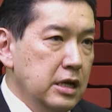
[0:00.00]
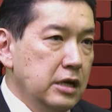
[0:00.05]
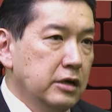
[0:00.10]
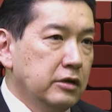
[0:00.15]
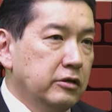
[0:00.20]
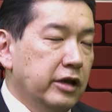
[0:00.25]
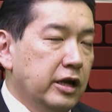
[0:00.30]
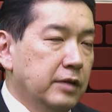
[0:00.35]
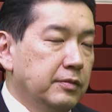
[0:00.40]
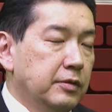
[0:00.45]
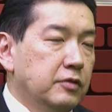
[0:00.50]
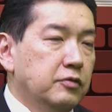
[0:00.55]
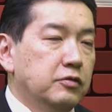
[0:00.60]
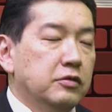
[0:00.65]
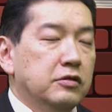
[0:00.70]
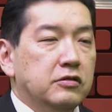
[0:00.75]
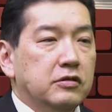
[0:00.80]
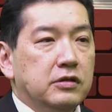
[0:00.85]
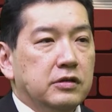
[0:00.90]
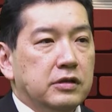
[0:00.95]
climate
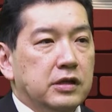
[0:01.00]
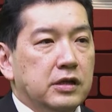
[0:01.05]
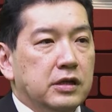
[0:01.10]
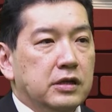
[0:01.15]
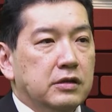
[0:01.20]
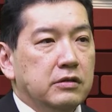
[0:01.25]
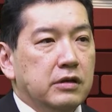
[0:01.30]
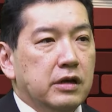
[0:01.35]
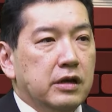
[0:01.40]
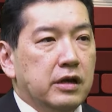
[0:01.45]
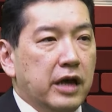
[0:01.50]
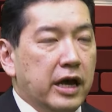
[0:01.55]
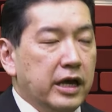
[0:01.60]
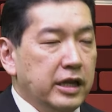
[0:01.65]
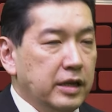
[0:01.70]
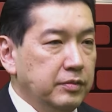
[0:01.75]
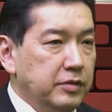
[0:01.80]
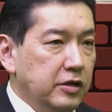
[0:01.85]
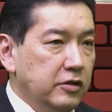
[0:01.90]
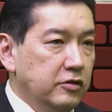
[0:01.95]
resilient
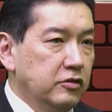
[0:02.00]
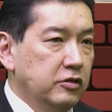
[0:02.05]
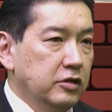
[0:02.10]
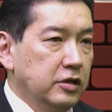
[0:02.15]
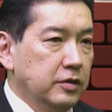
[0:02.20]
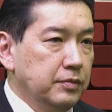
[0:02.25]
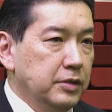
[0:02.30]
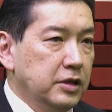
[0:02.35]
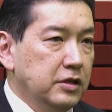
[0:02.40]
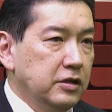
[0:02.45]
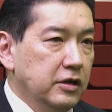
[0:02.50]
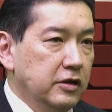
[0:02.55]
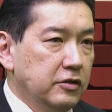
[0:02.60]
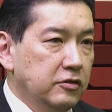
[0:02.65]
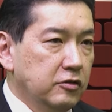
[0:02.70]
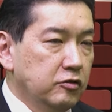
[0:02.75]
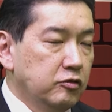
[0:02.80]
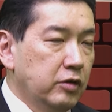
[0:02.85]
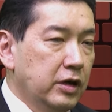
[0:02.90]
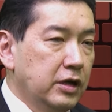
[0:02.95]
adaptation and
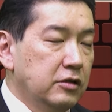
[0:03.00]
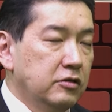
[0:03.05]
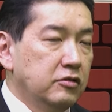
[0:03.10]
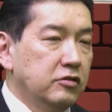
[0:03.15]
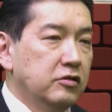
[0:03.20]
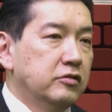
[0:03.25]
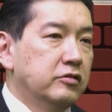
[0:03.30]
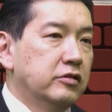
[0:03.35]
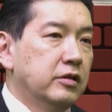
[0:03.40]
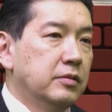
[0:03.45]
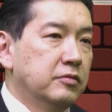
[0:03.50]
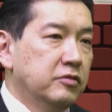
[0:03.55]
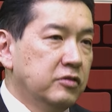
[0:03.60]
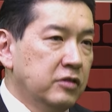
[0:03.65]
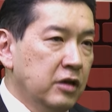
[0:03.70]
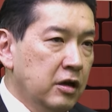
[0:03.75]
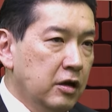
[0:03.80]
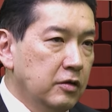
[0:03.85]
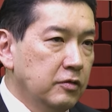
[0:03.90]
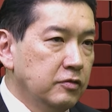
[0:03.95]
mitigation strategies
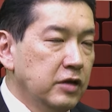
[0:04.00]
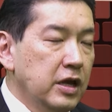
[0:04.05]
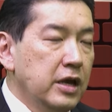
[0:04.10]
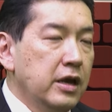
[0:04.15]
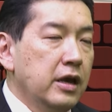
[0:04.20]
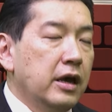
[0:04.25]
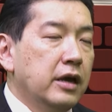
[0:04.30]
themselves.